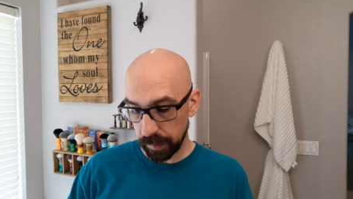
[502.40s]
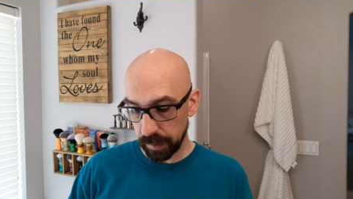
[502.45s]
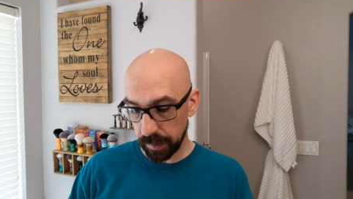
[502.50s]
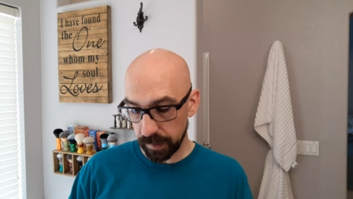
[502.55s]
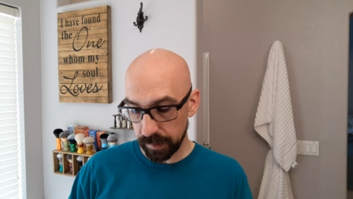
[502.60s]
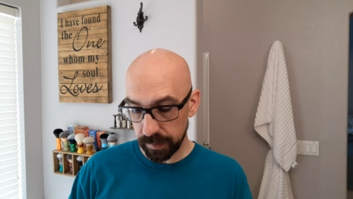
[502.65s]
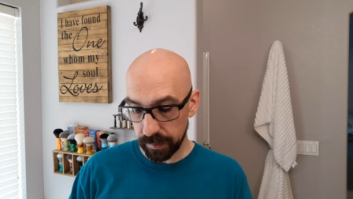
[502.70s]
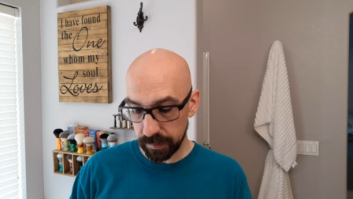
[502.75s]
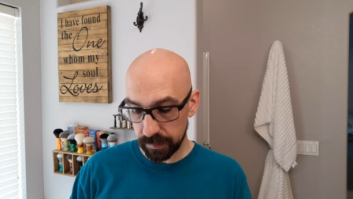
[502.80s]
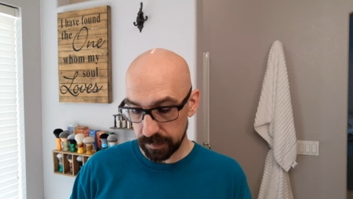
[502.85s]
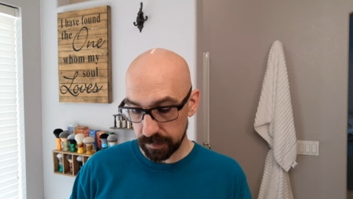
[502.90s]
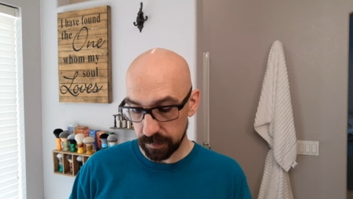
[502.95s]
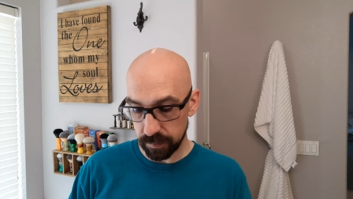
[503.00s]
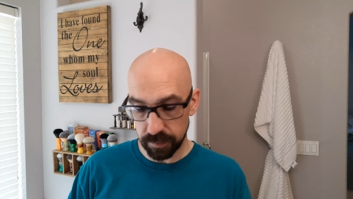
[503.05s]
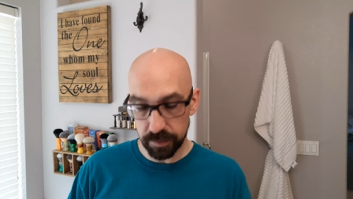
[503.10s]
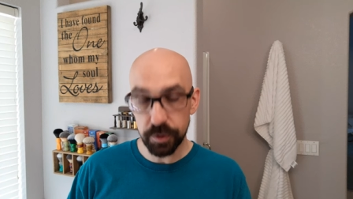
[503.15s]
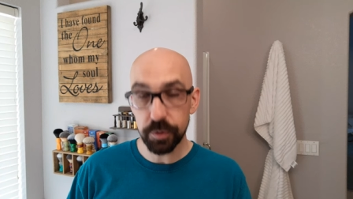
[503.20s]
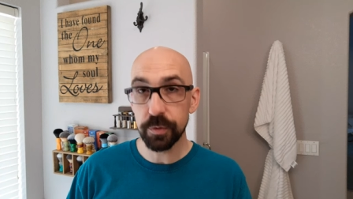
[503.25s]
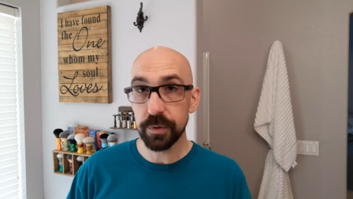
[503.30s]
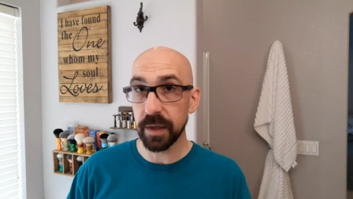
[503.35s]
but it
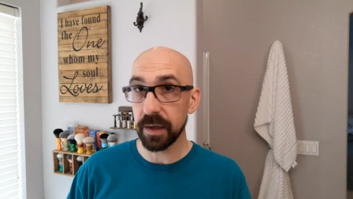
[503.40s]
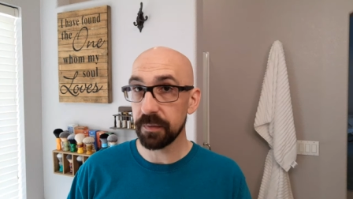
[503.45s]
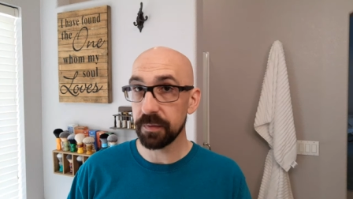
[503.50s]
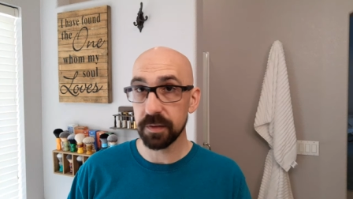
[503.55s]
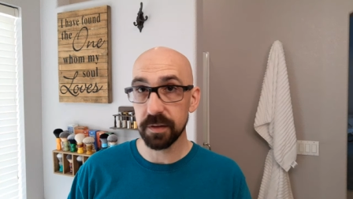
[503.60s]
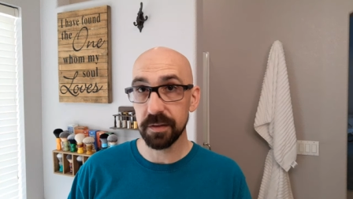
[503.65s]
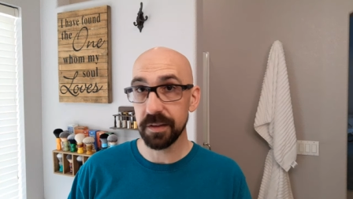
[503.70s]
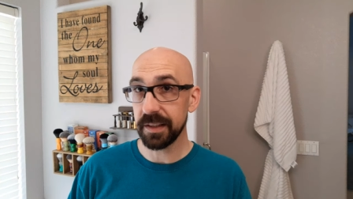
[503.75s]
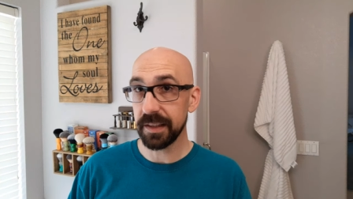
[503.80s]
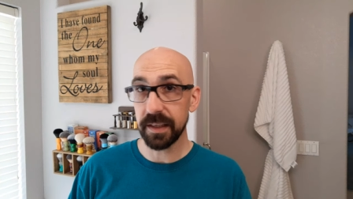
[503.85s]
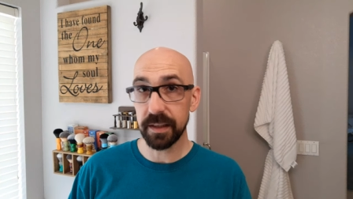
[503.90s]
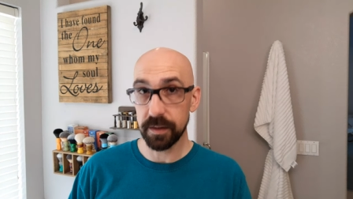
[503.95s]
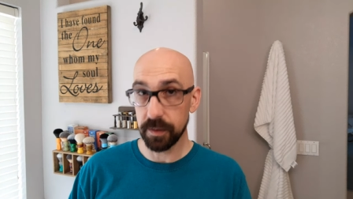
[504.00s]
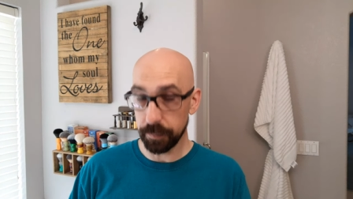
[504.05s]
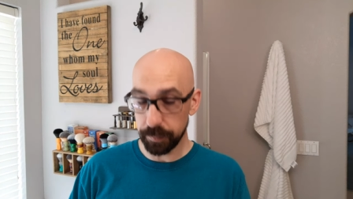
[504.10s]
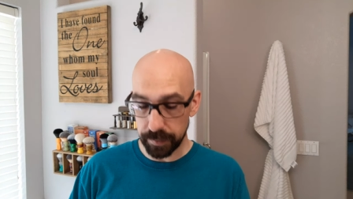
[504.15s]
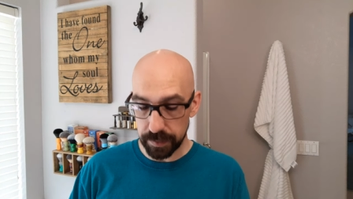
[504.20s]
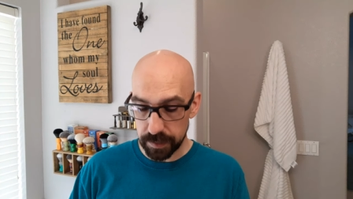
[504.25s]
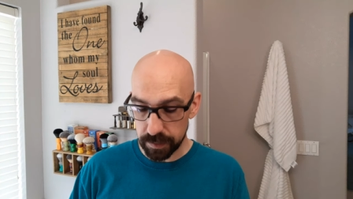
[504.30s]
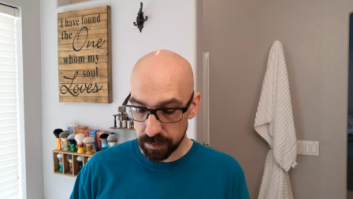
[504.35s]
you definitely get the
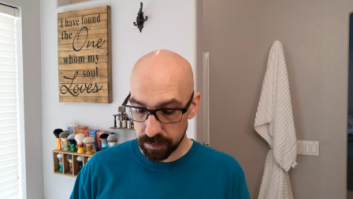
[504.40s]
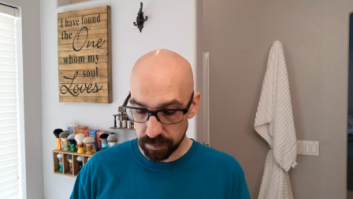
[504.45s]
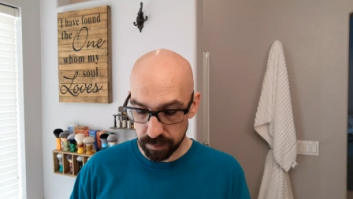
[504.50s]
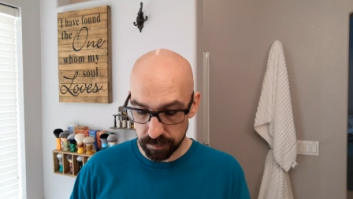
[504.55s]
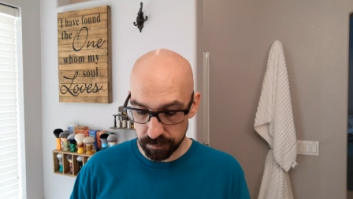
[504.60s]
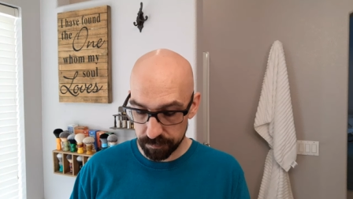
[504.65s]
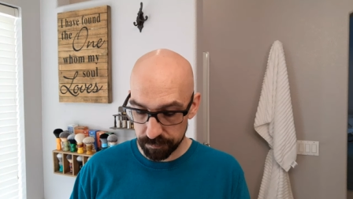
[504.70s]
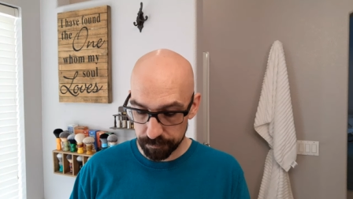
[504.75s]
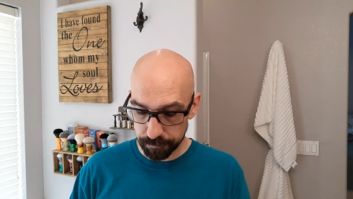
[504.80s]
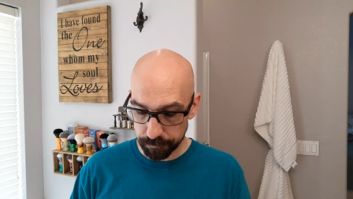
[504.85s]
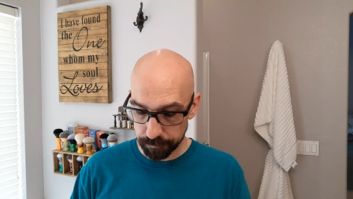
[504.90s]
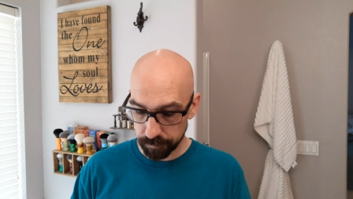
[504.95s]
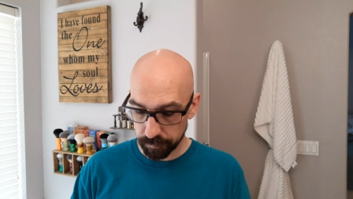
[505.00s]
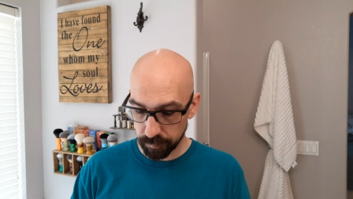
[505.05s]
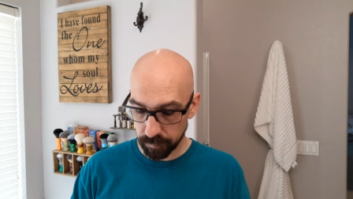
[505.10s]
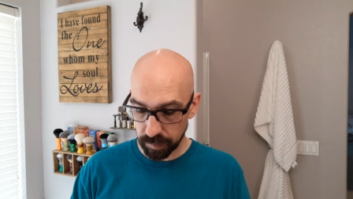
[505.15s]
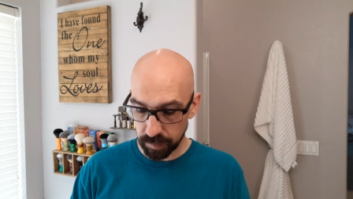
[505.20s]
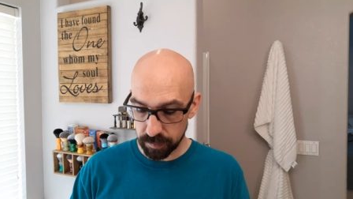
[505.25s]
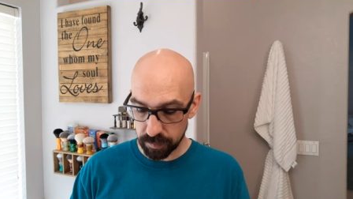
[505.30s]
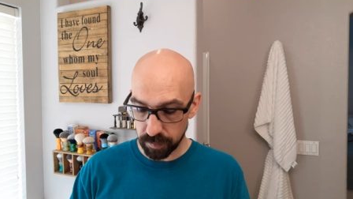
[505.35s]
peach.
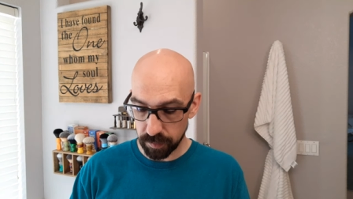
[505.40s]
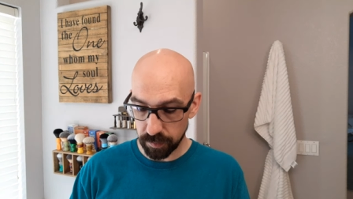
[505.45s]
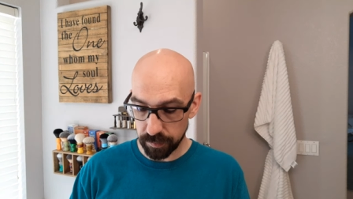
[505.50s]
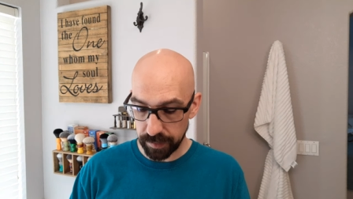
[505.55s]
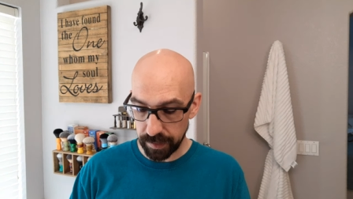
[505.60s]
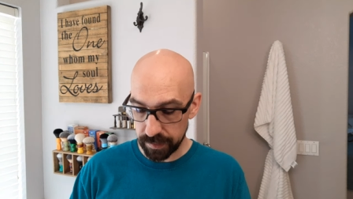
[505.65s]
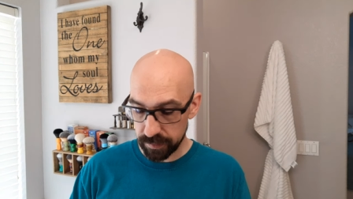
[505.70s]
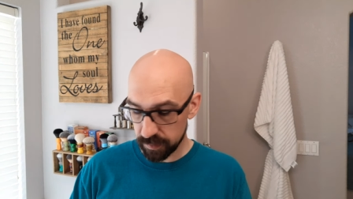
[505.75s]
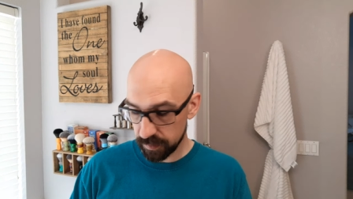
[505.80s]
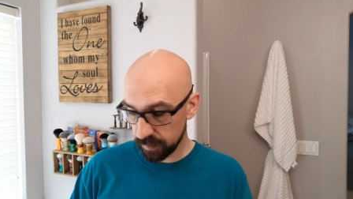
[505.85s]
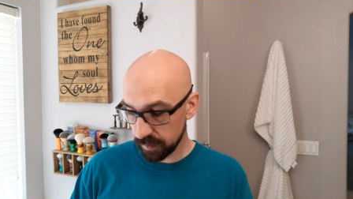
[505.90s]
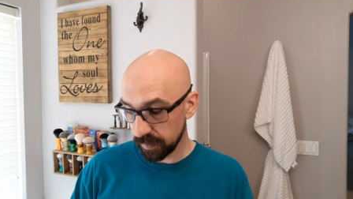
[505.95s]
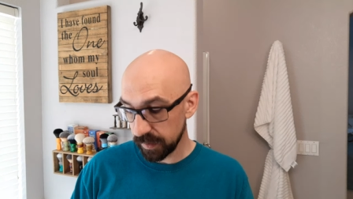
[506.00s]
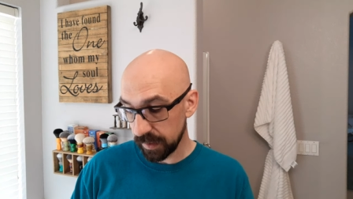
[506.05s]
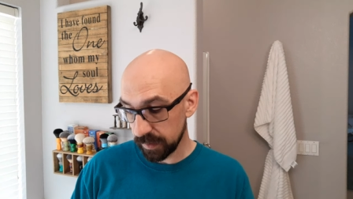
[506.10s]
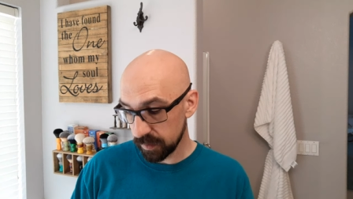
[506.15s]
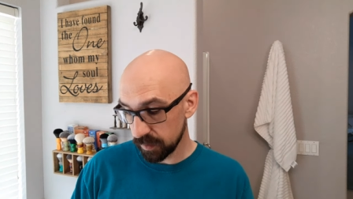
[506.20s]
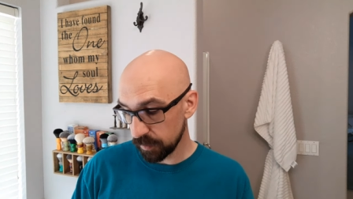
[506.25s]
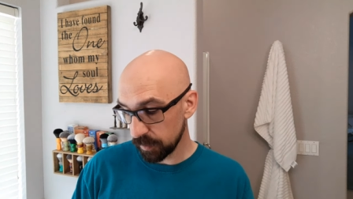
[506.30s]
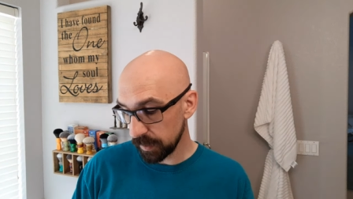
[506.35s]
So that's
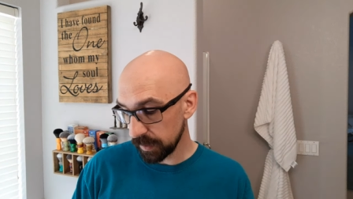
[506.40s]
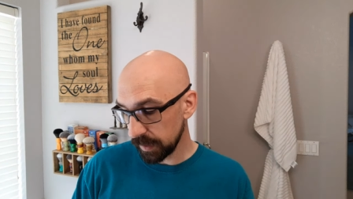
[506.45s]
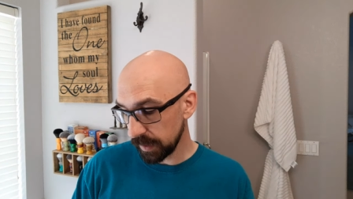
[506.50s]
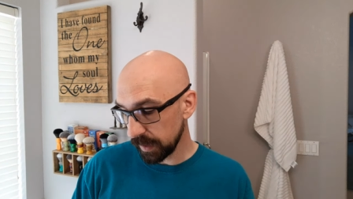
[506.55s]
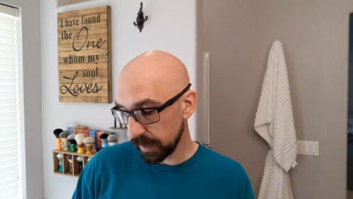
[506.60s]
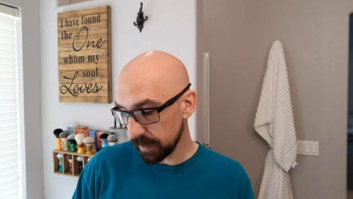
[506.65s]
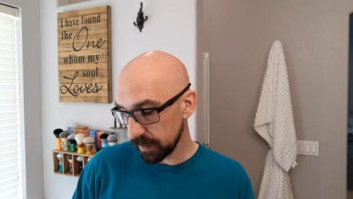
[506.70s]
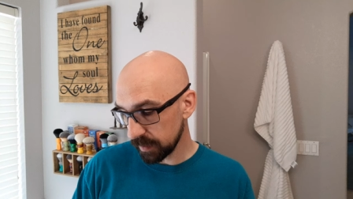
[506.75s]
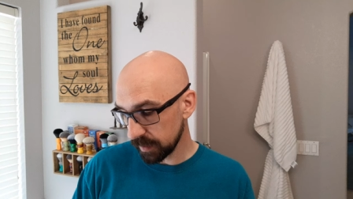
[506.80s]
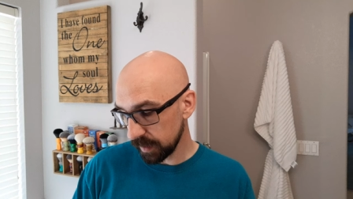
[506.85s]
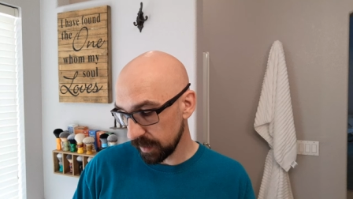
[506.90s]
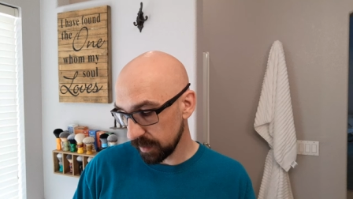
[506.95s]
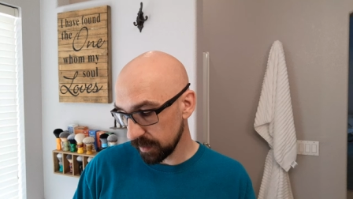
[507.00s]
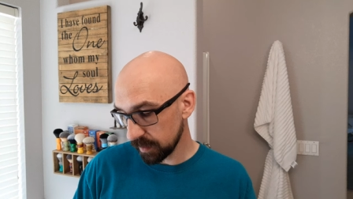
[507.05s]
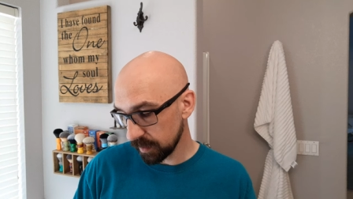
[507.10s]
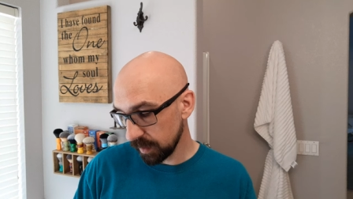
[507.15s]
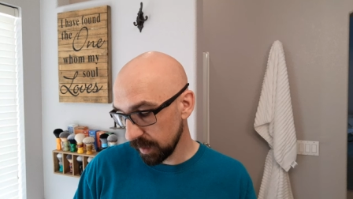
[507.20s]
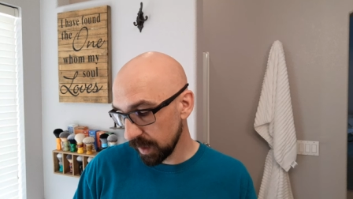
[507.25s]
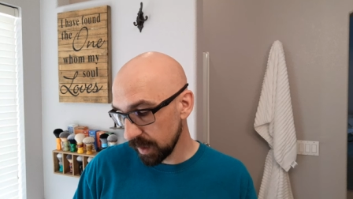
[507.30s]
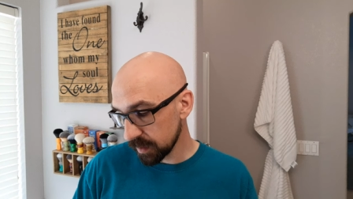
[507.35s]
that's a really nice
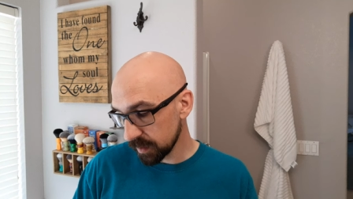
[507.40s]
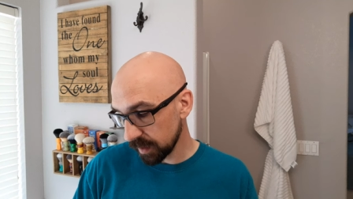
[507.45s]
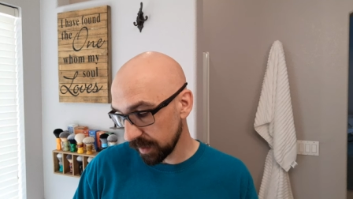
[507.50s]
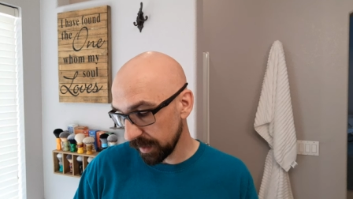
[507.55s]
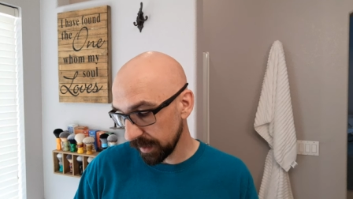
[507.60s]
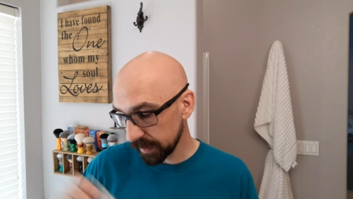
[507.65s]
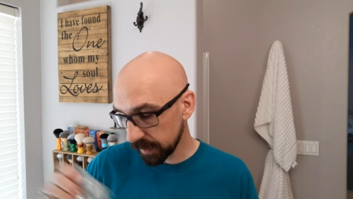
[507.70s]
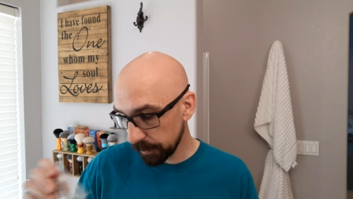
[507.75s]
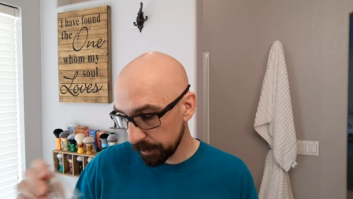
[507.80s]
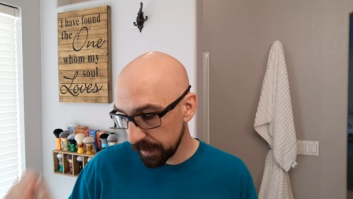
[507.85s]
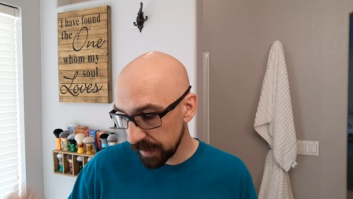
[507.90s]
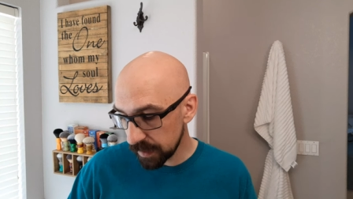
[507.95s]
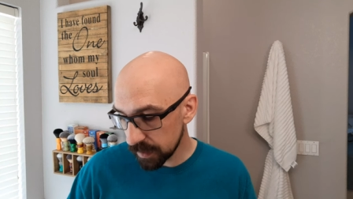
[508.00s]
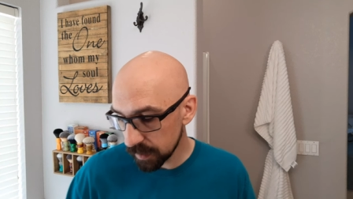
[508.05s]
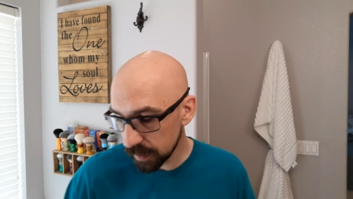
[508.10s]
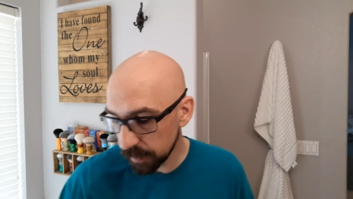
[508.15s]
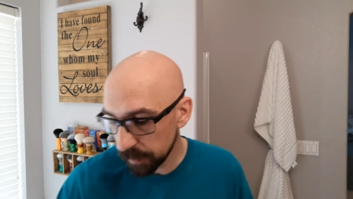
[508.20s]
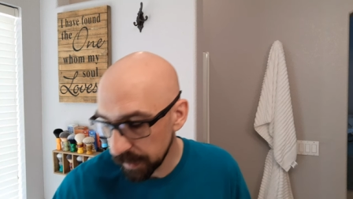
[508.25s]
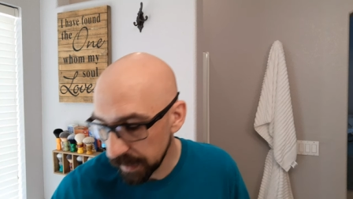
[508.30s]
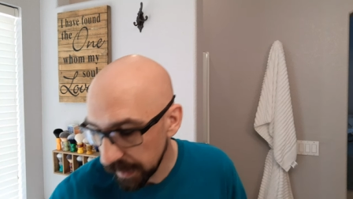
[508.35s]
scent. So I like the peach and the